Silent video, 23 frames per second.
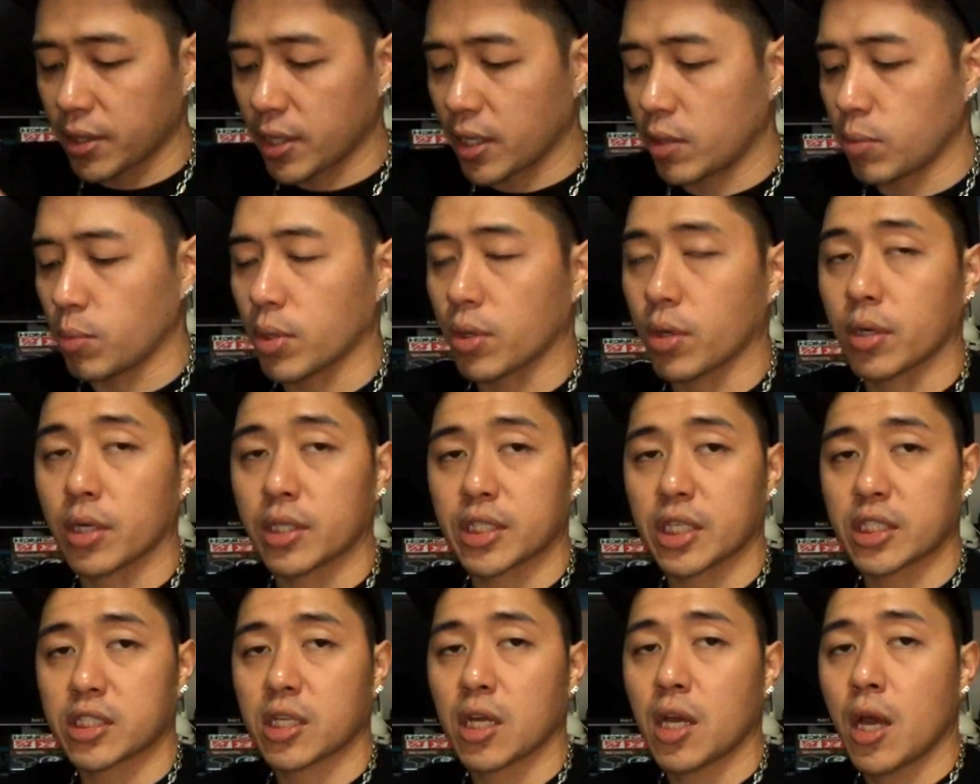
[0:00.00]
and then we're gonna
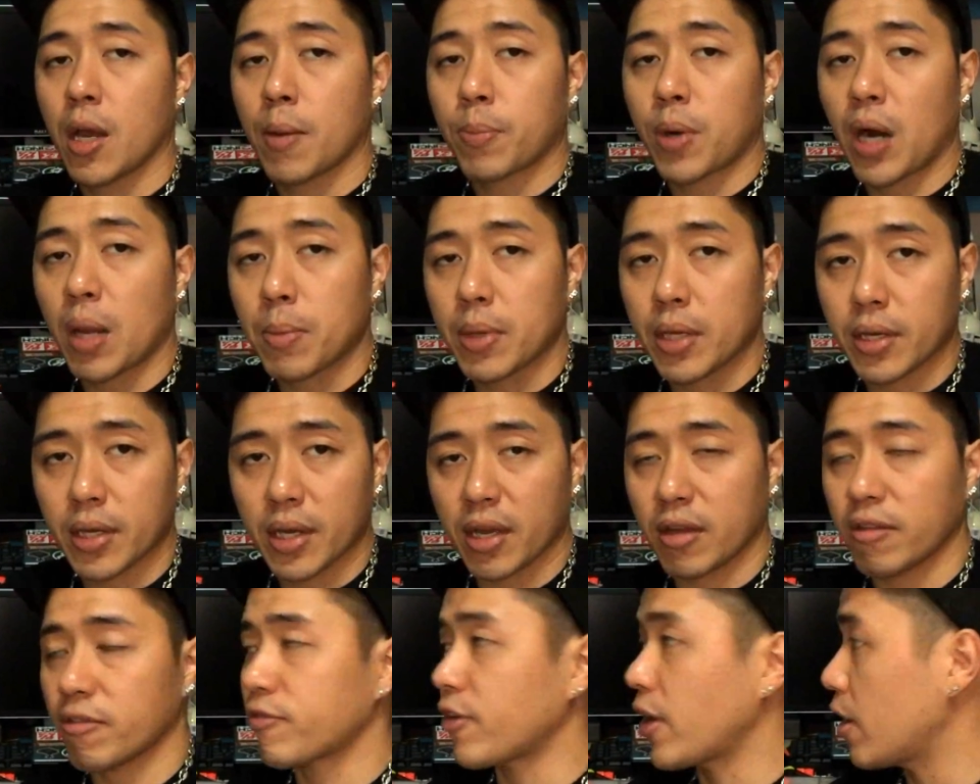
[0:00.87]
just prime it
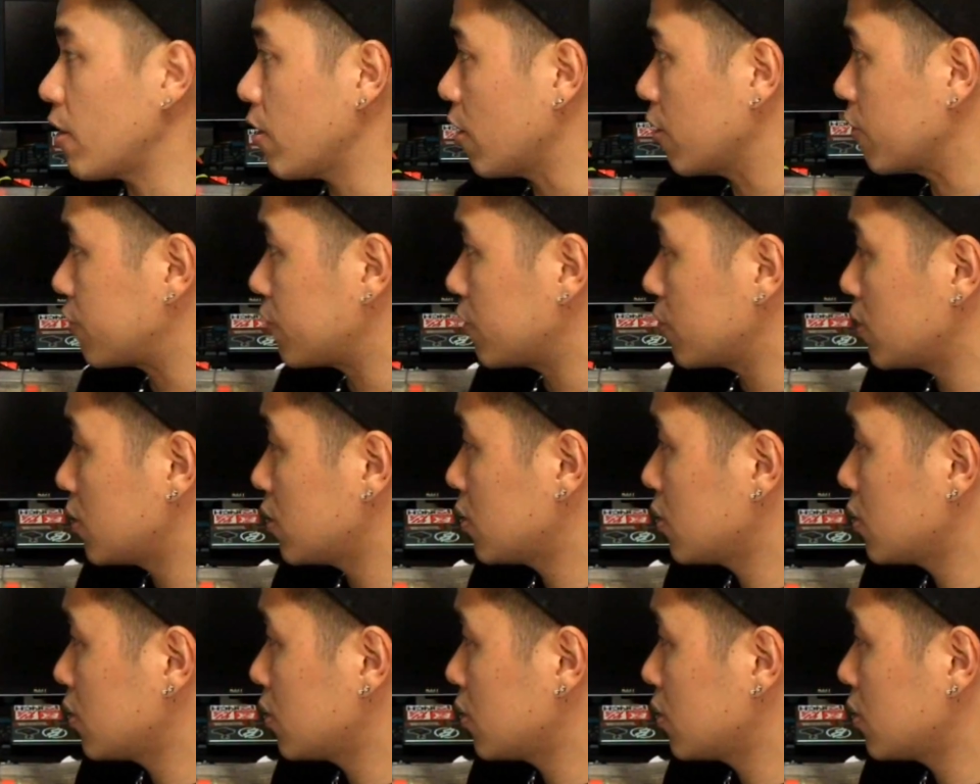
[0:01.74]
and fire off.